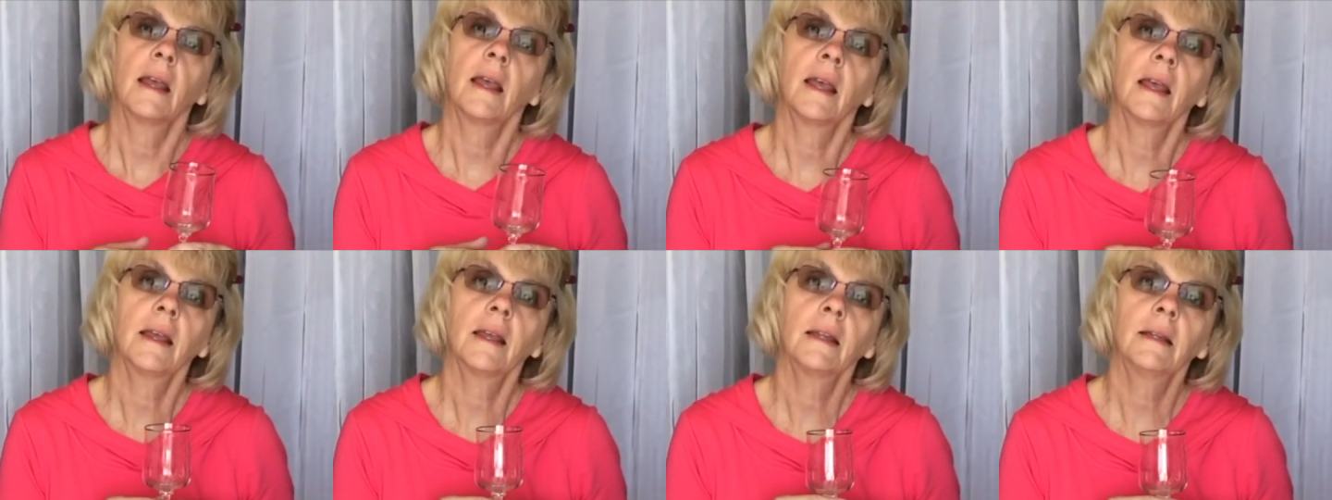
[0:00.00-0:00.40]

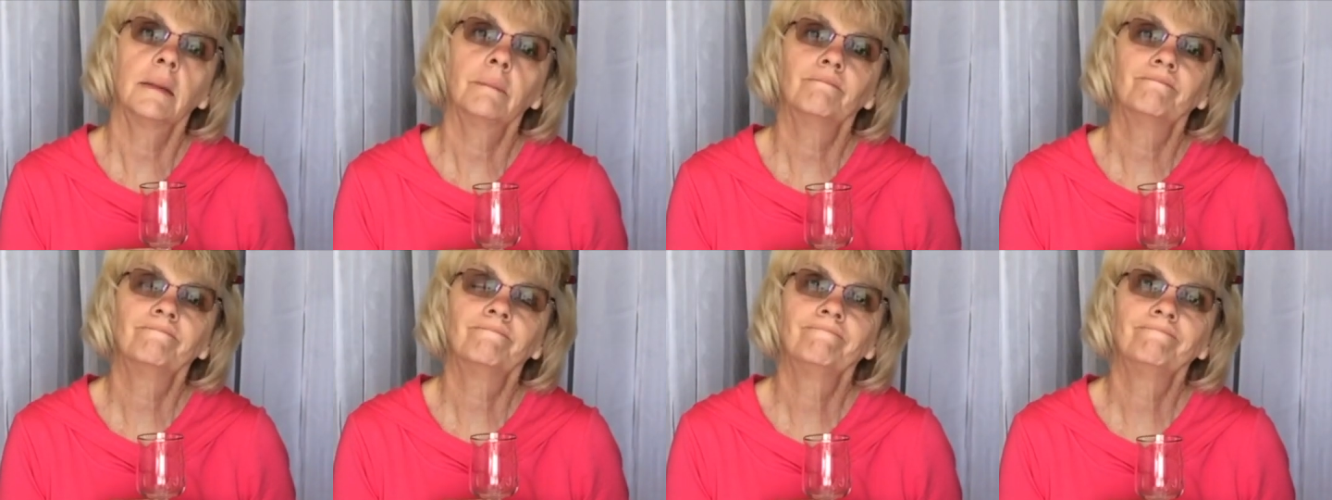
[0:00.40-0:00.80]
And
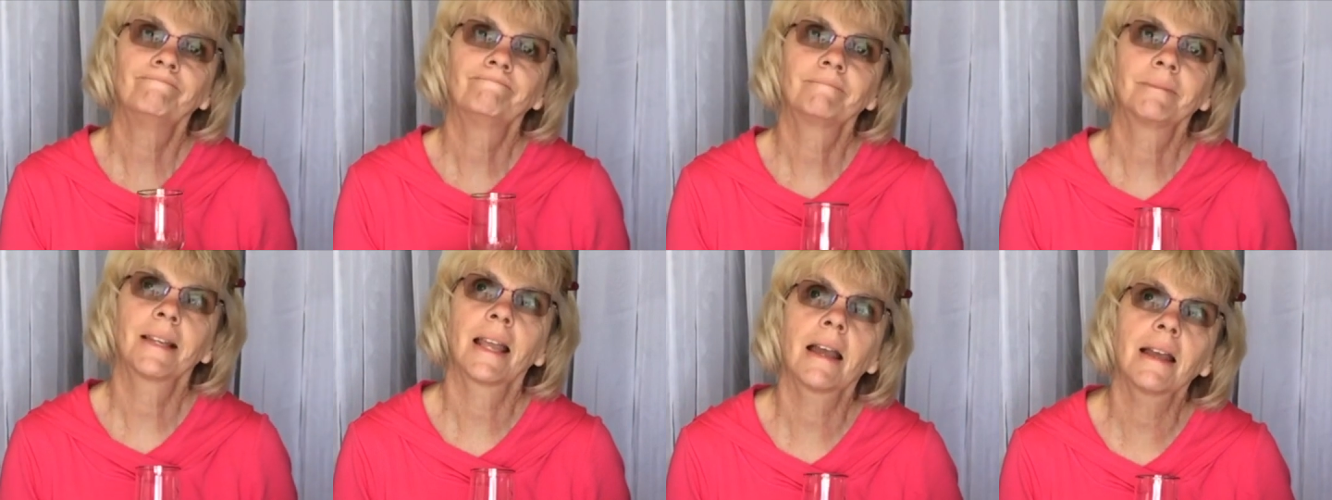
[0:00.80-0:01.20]

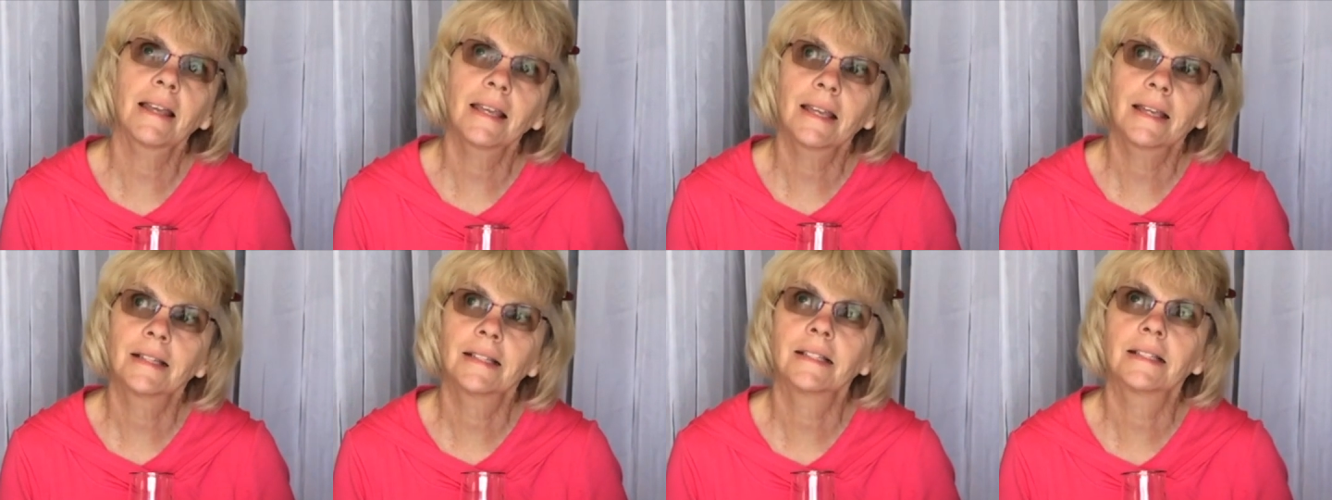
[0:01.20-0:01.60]
now I
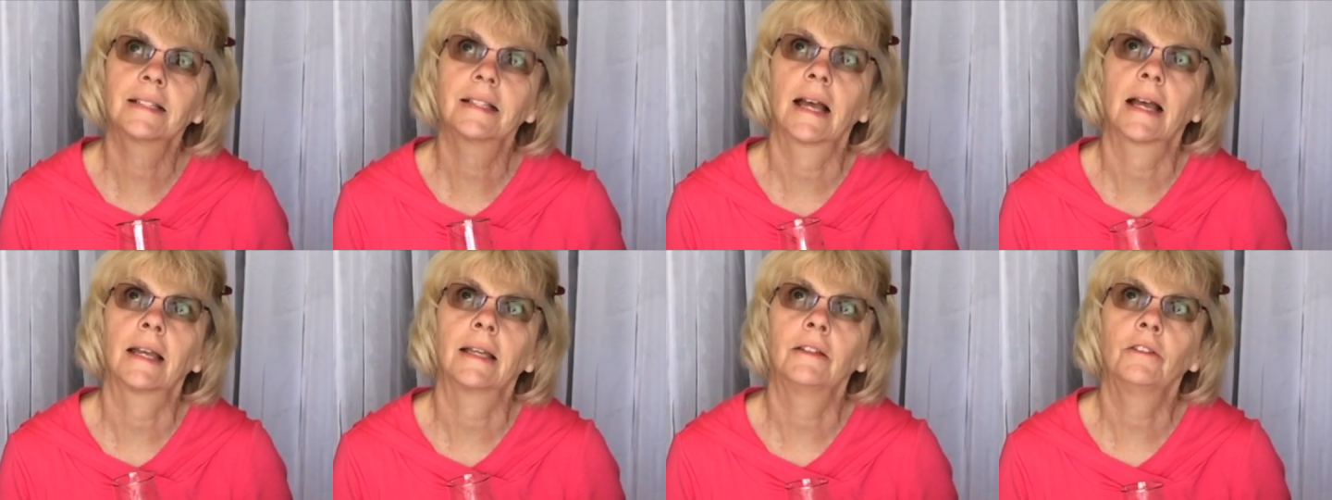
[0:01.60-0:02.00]
can't
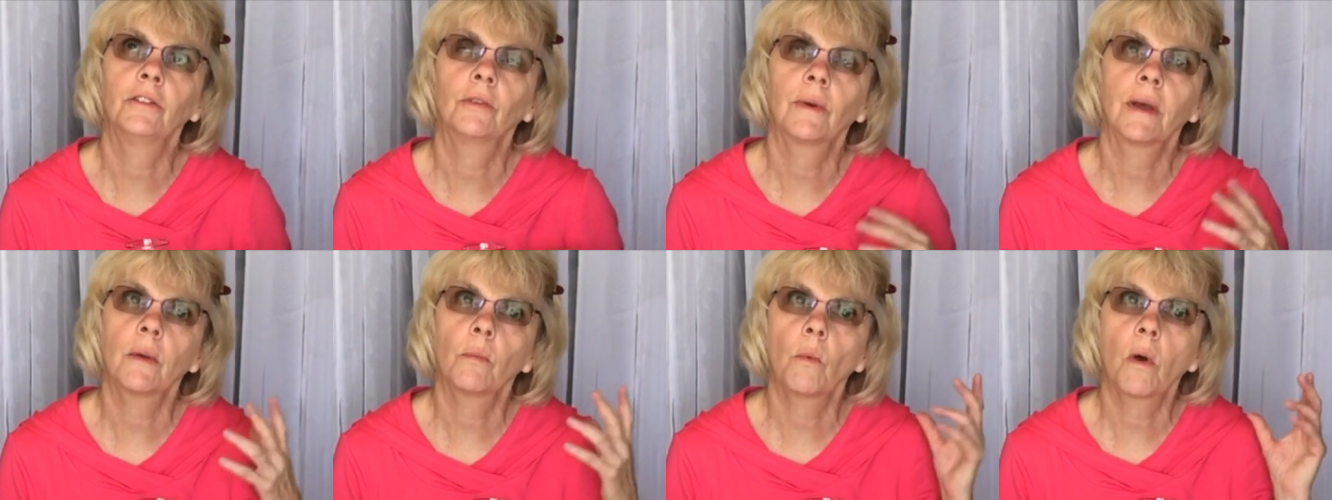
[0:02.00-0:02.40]
decide, do
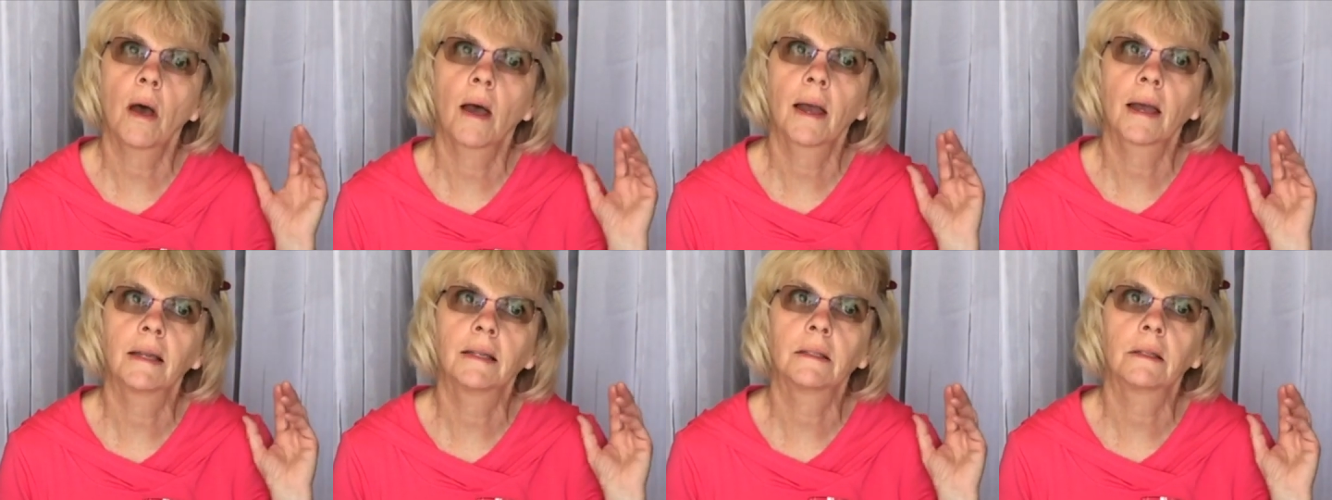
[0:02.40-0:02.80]
I
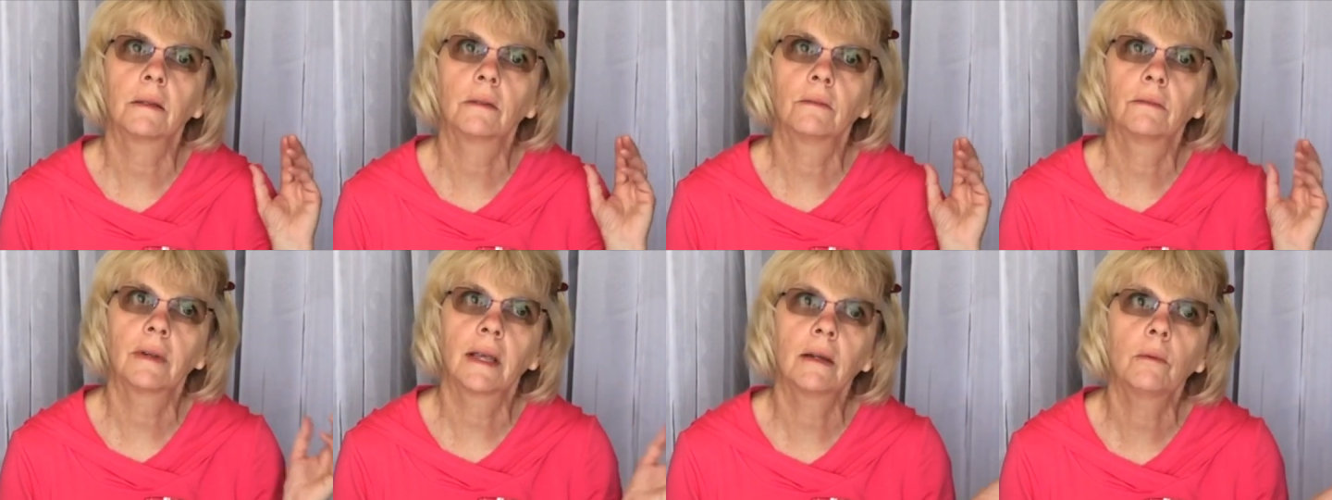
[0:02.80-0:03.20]
want
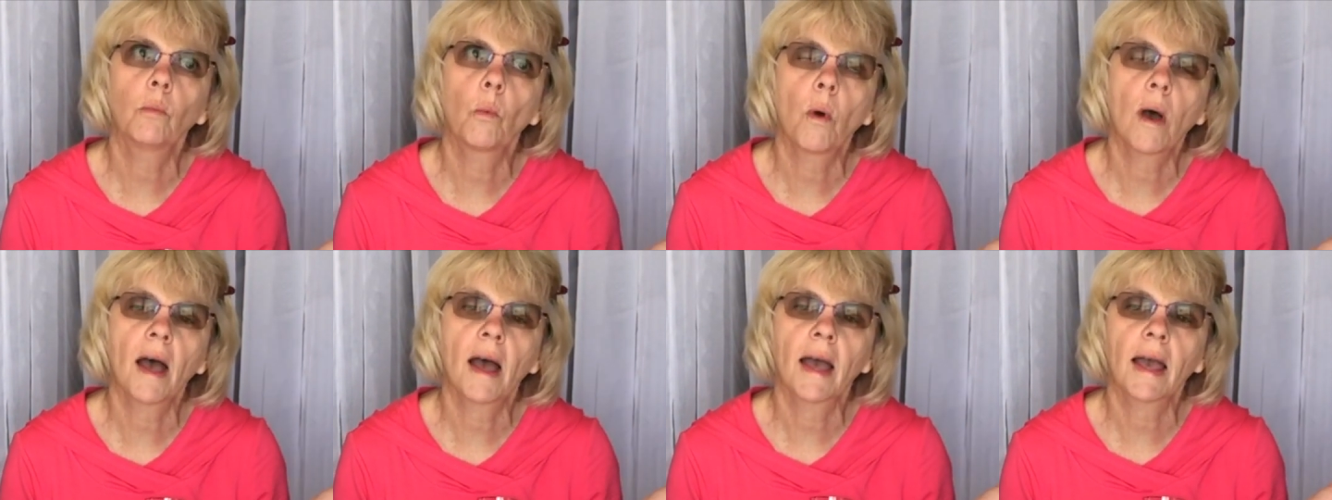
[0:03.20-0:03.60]
red
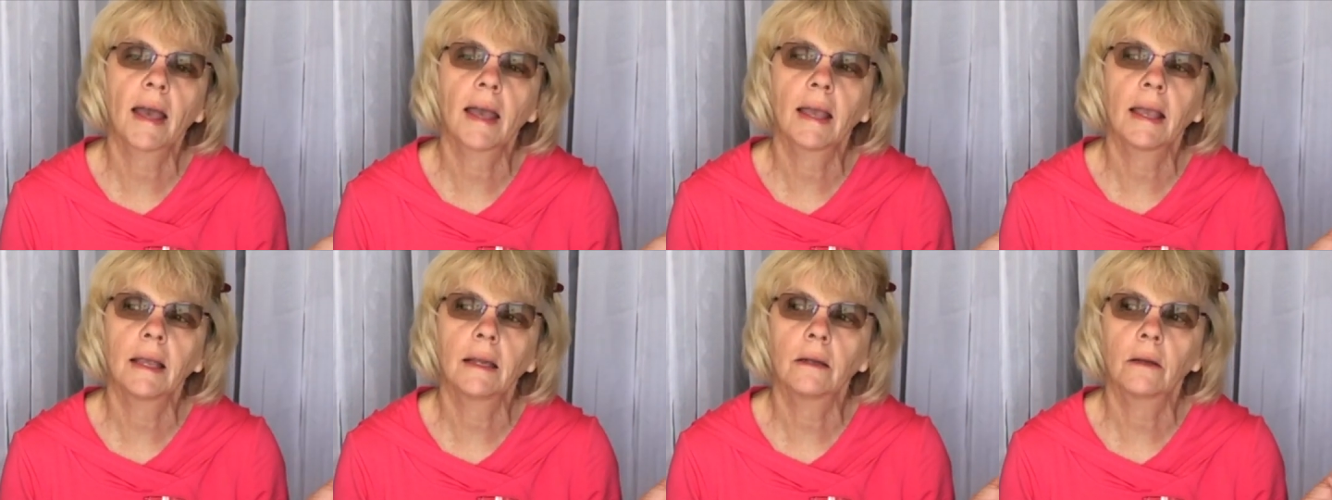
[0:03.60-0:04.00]

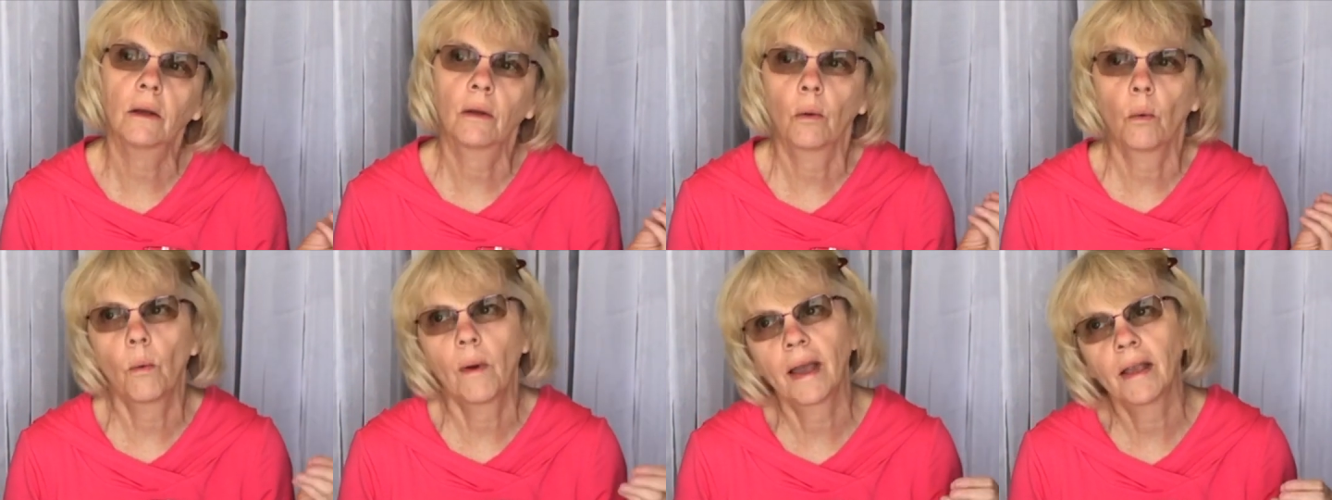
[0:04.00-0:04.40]
wine
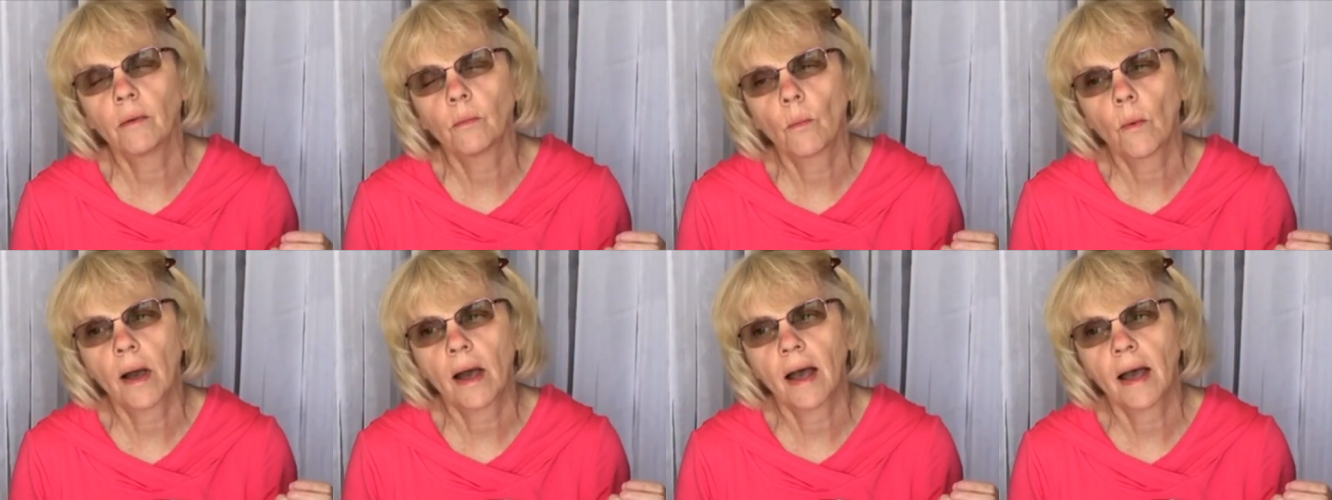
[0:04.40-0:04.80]
or
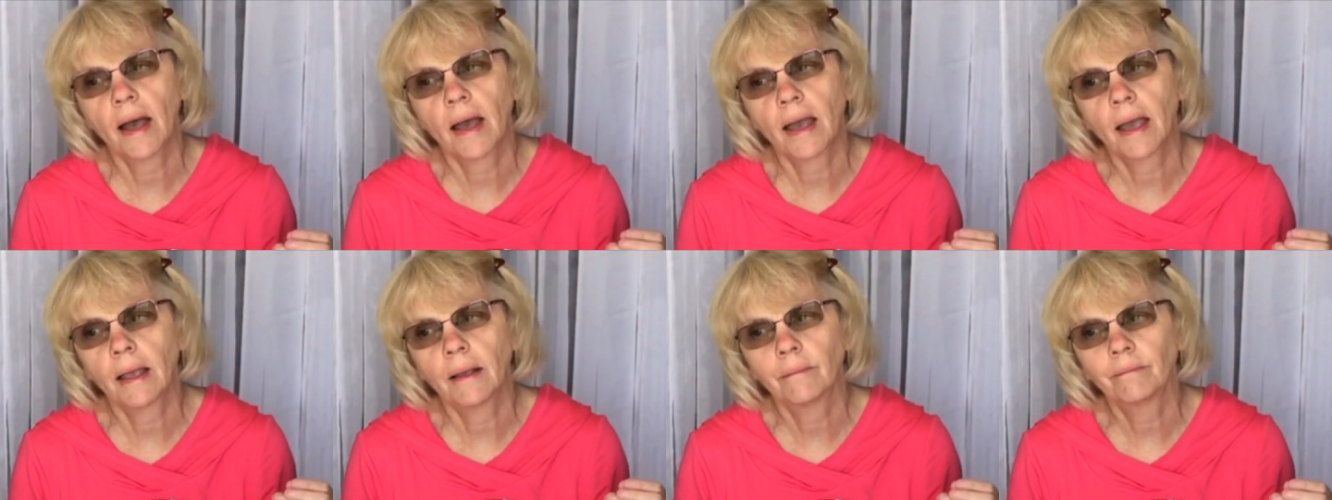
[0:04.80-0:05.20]
white
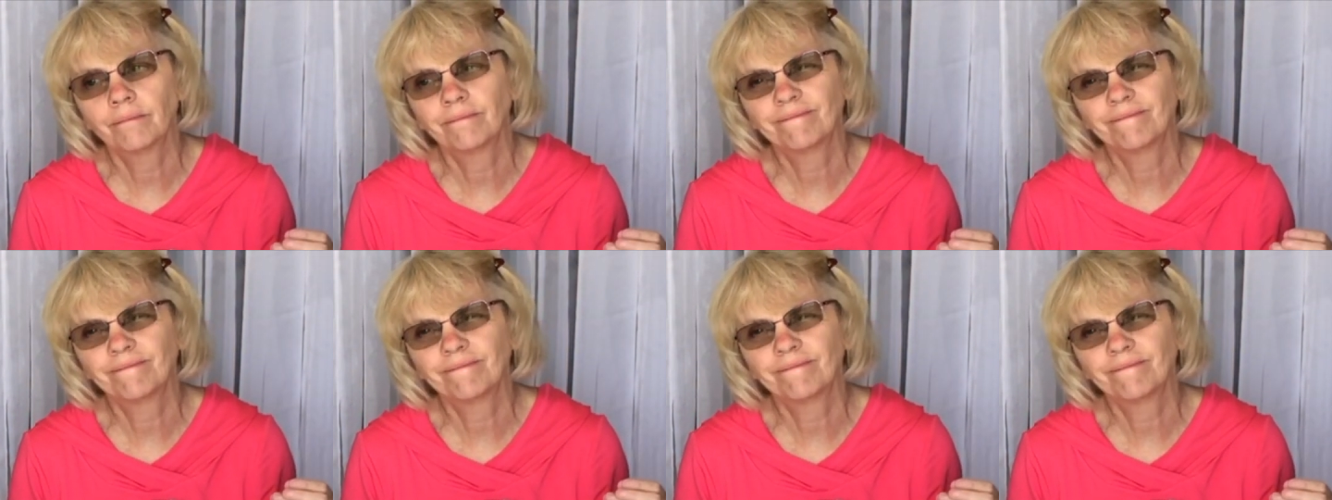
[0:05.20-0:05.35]
wine?